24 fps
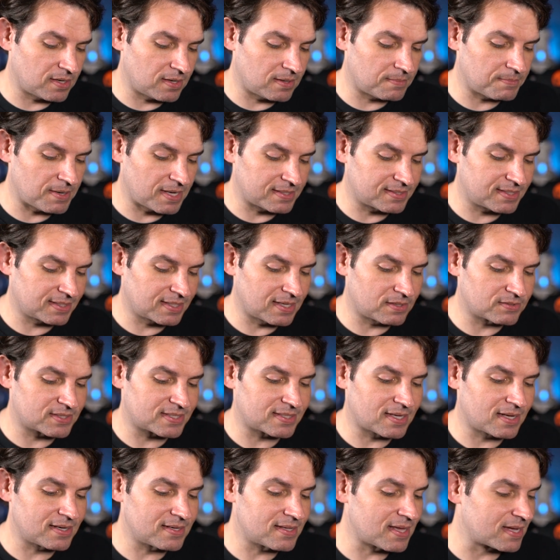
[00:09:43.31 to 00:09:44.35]
I think
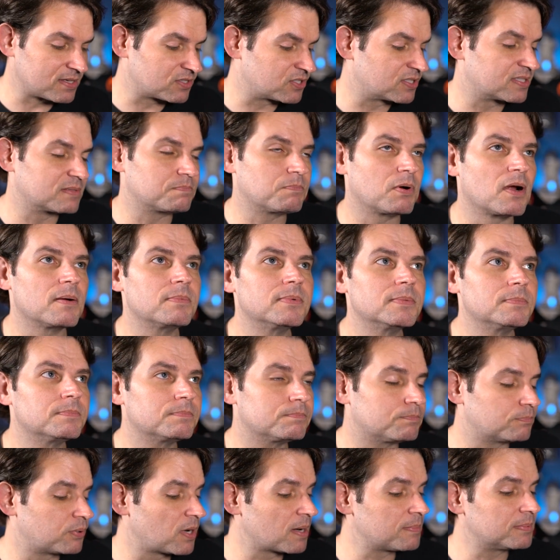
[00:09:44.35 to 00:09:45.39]
outside of that, she's
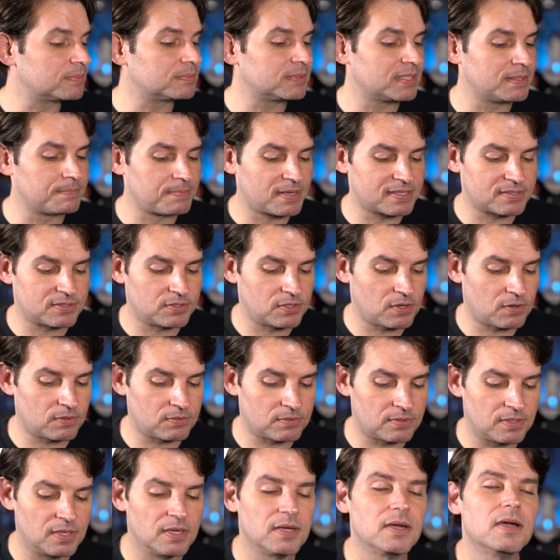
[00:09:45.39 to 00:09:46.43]
probably best
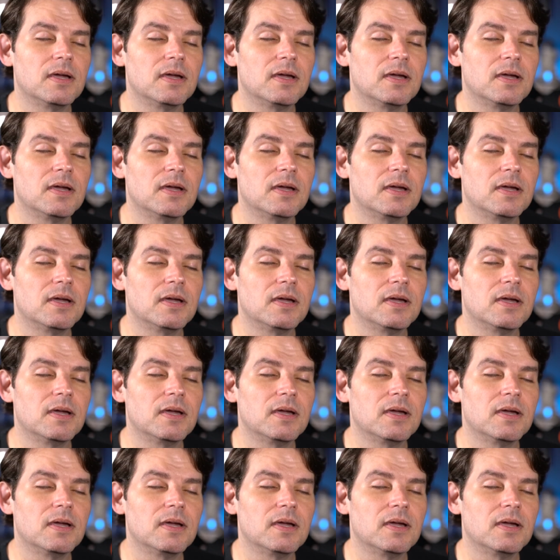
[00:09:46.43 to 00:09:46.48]
known